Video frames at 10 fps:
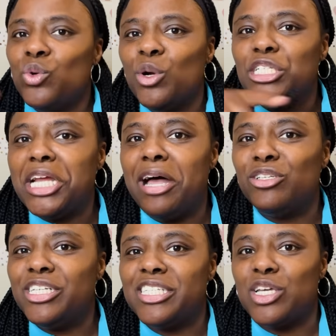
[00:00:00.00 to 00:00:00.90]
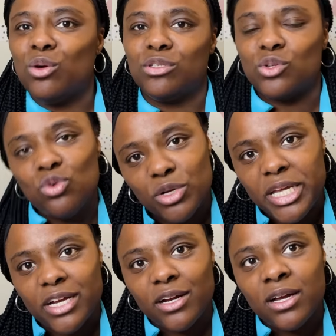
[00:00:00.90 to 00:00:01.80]
Your child doesn't go to school
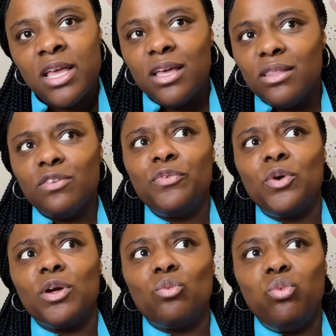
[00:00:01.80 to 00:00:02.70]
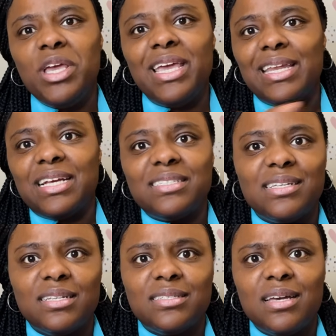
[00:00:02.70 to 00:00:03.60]
here, therefore we cannot
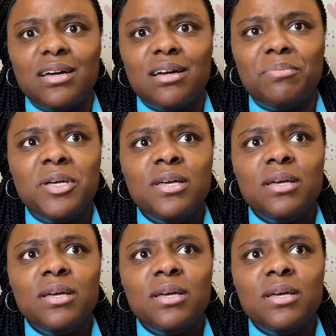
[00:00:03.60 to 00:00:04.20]
send a sub.